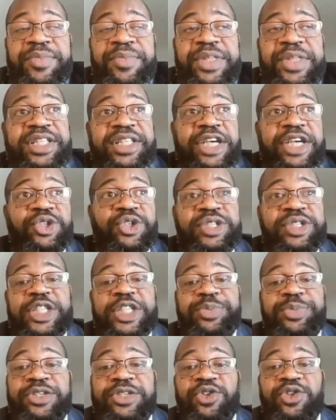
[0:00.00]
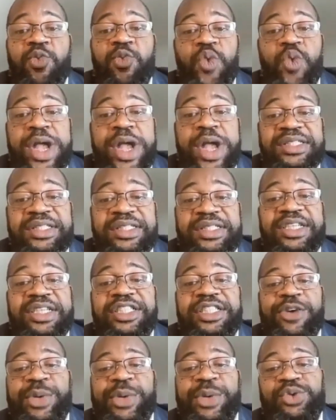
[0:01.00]
This lecture takes place on Wednesday,
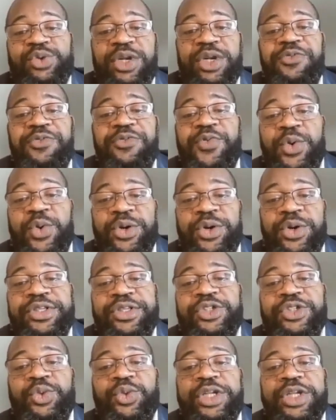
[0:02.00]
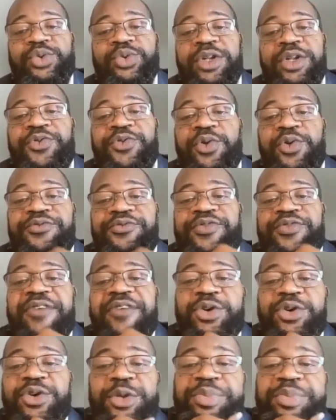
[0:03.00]
January 24th, 2024, at
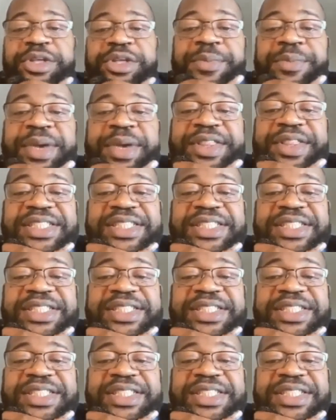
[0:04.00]
5:30 p.m.